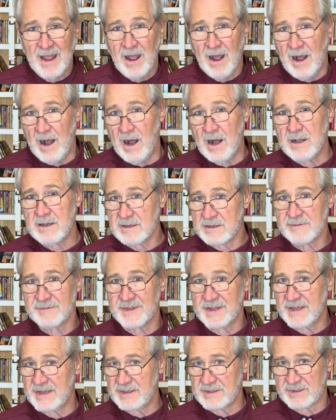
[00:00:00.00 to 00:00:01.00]
All of
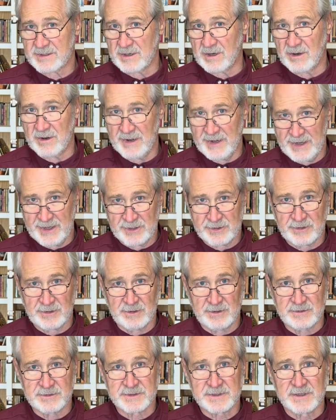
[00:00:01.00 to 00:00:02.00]
these are
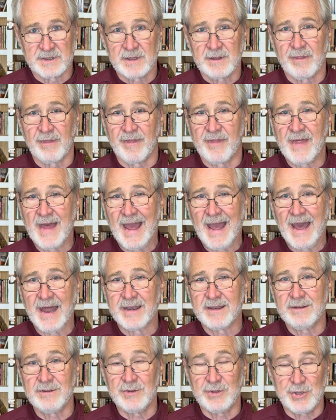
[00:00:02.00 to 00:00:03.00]
issues that
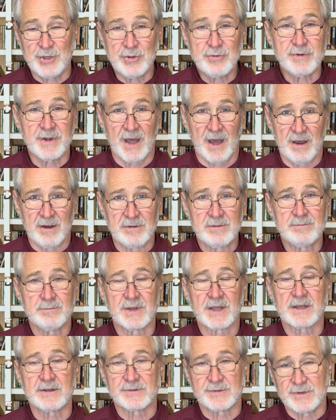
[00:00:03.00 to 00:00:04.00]
you know
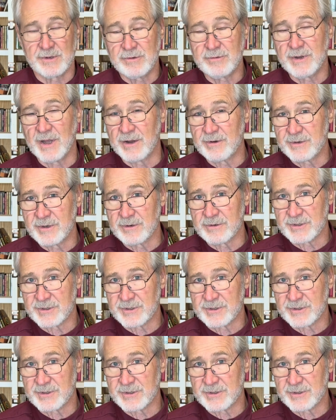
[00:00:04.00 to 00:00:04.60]
because you know your